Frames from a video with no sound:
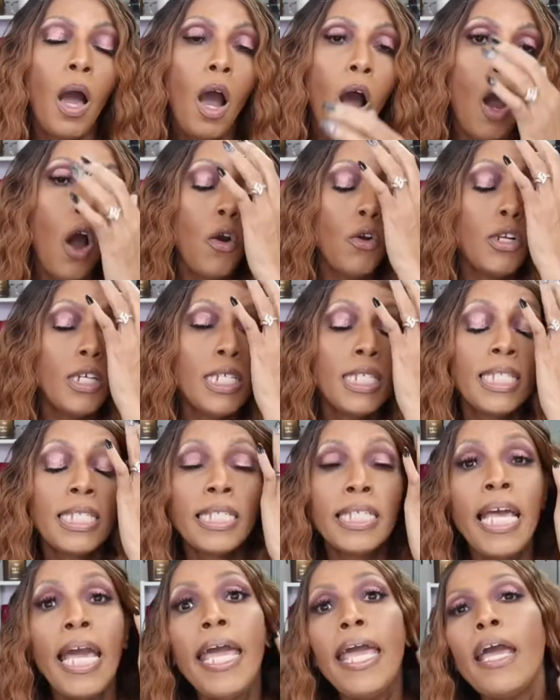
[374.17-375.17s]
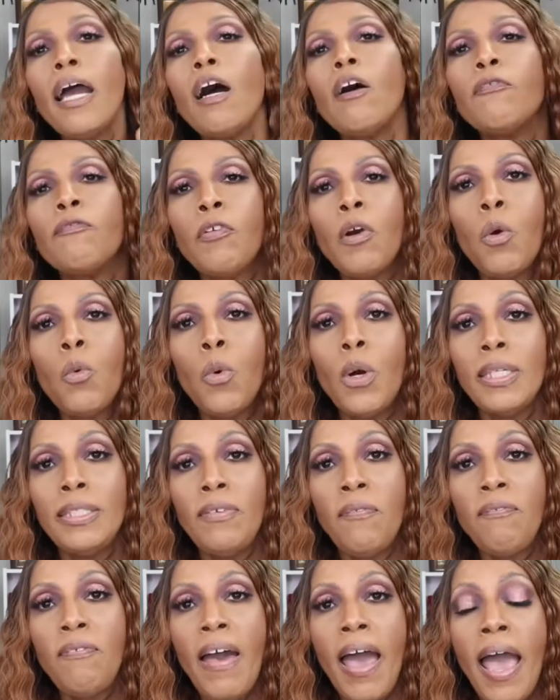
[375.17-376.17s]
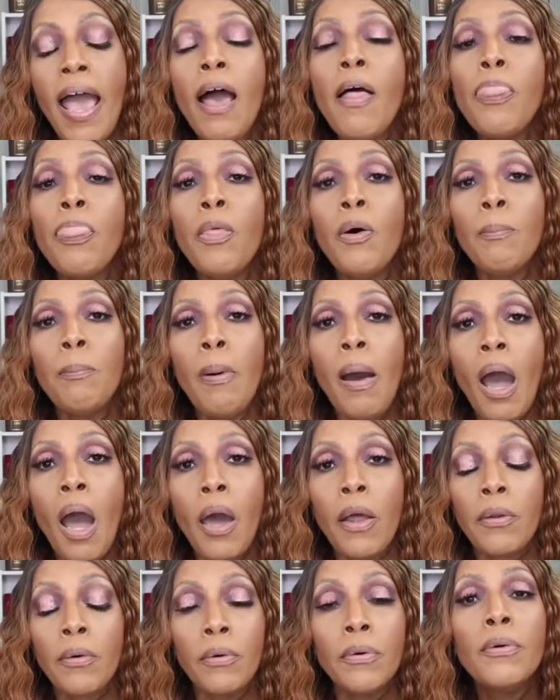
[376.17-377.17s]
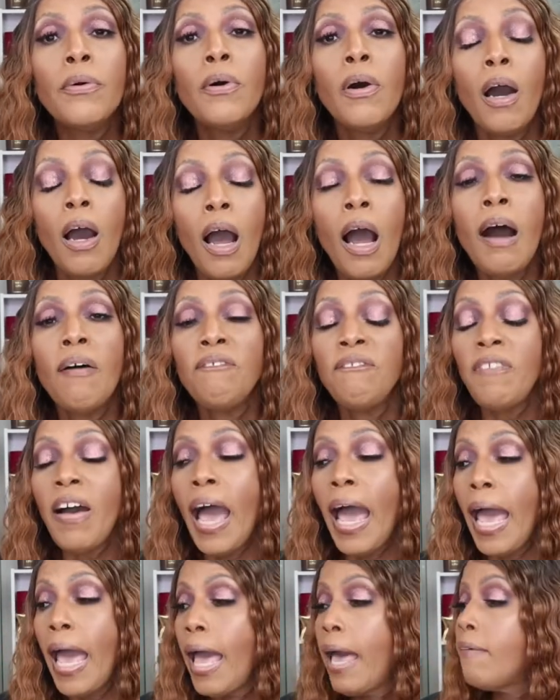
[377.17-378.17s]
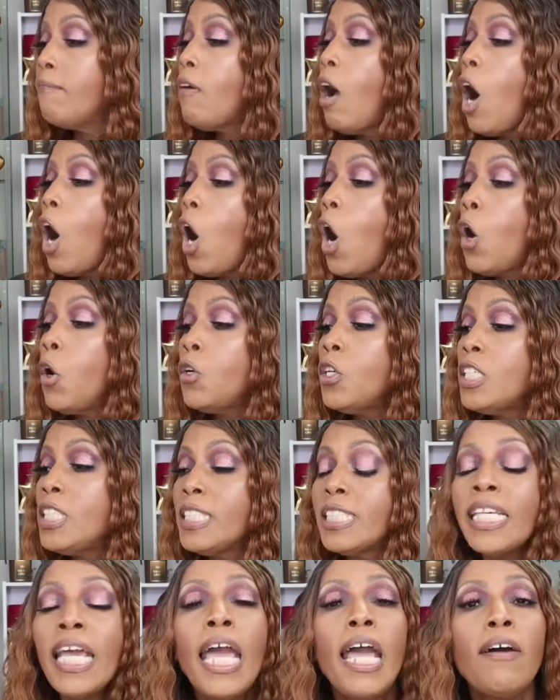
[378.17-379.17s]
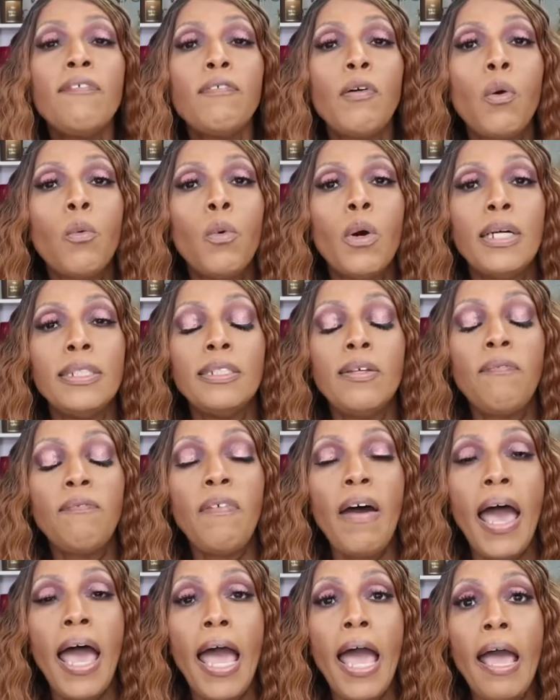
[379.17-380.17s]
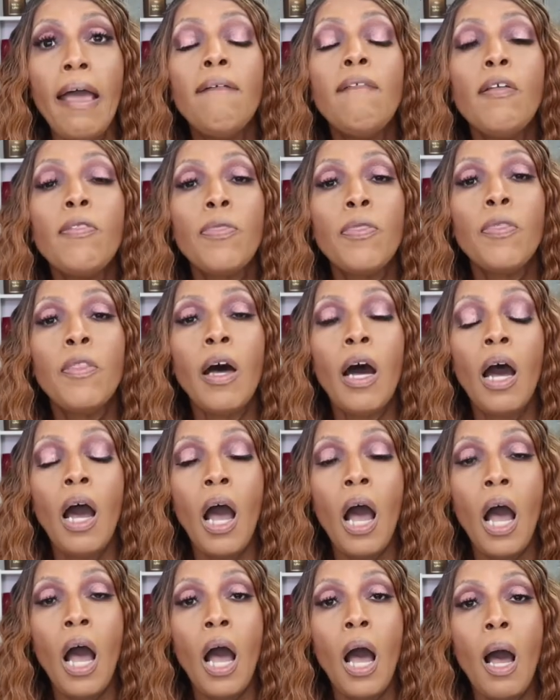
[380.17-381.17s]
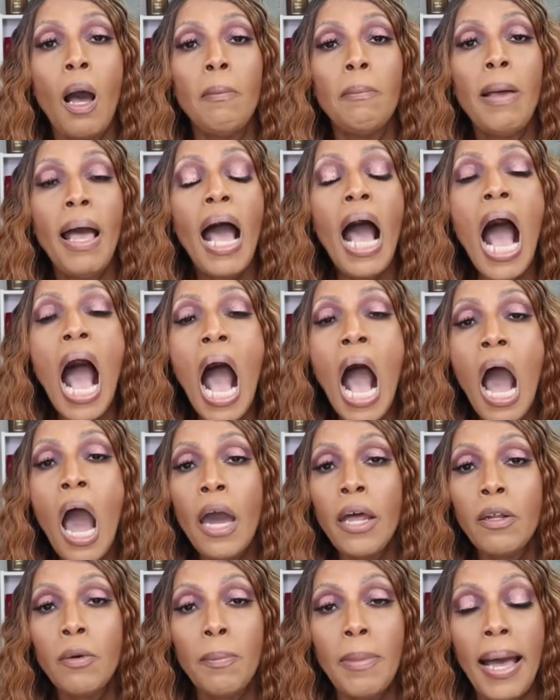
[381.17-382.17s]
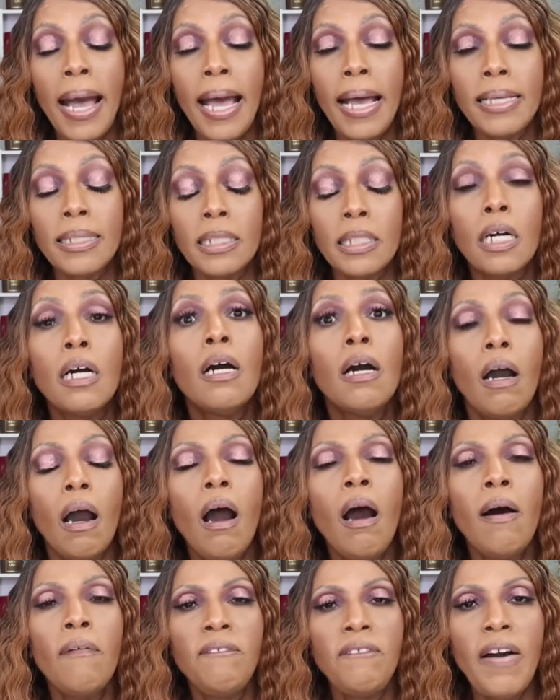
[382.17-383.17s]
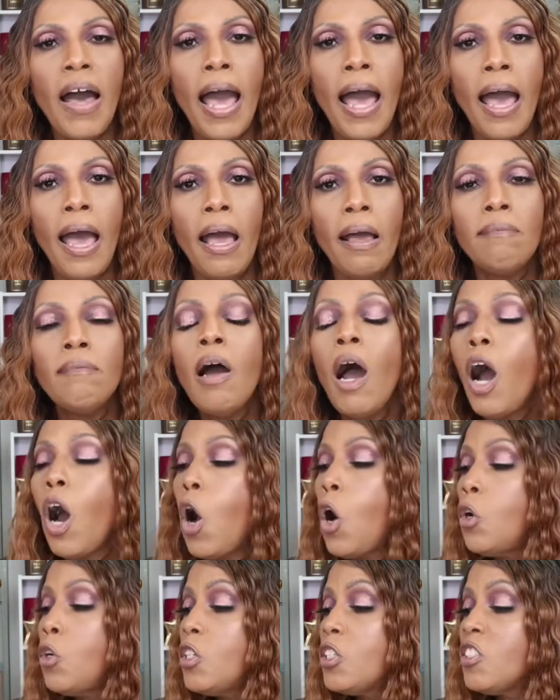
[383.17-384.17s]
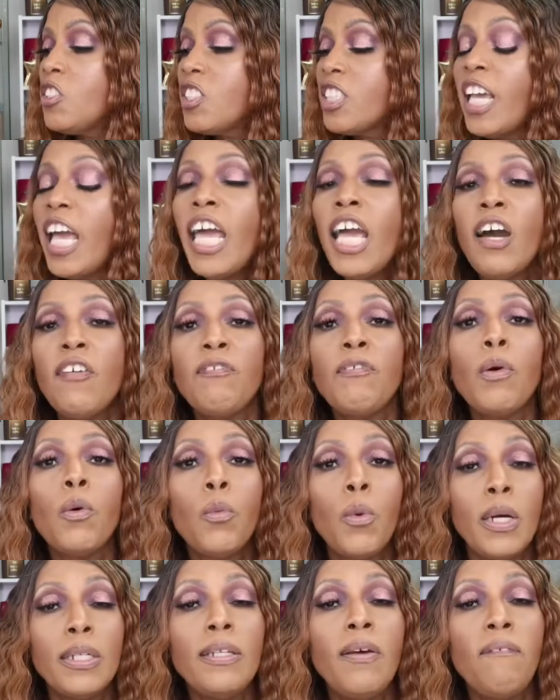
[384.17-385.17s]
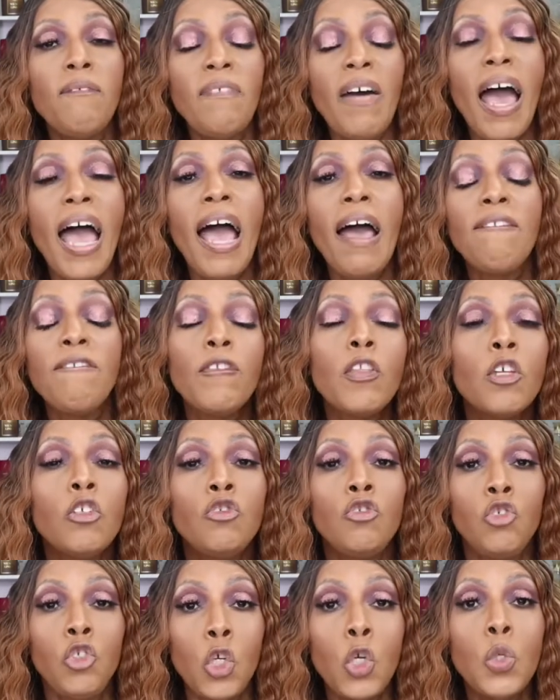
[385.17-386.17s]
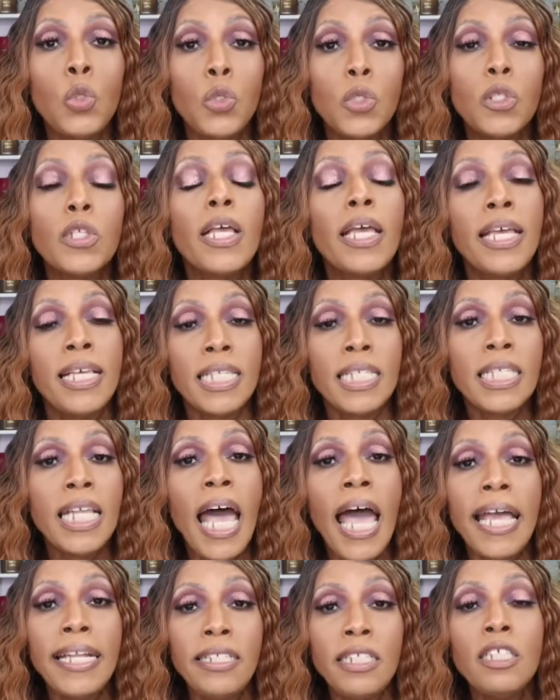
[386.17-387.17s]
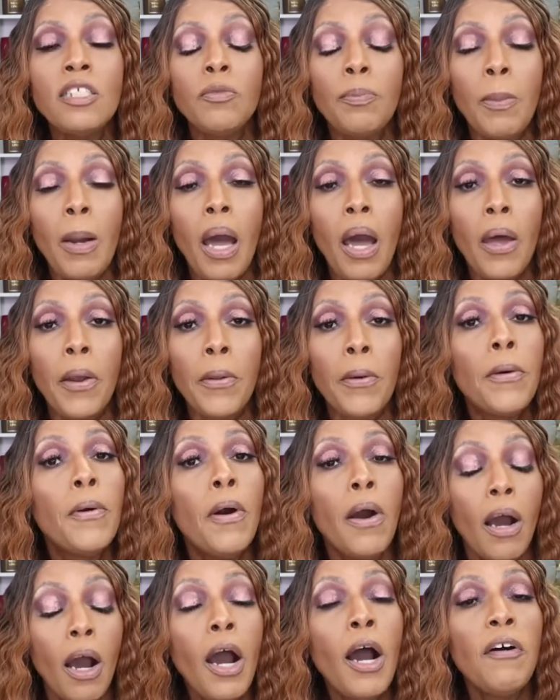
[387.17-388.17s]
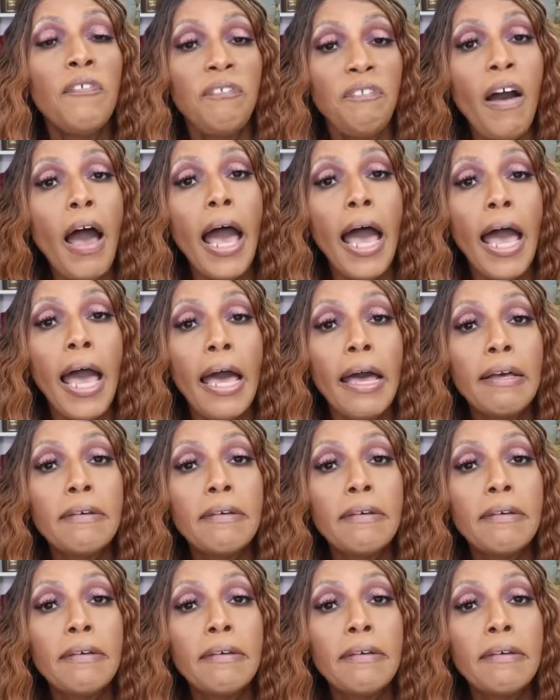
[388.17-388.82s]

On a scale from 1 to 5, the bottle, a 5. On a scale from 1 to 5, the atomizer, a 5. On a scale from 1 to 5, the juice inside this bottle, a 5.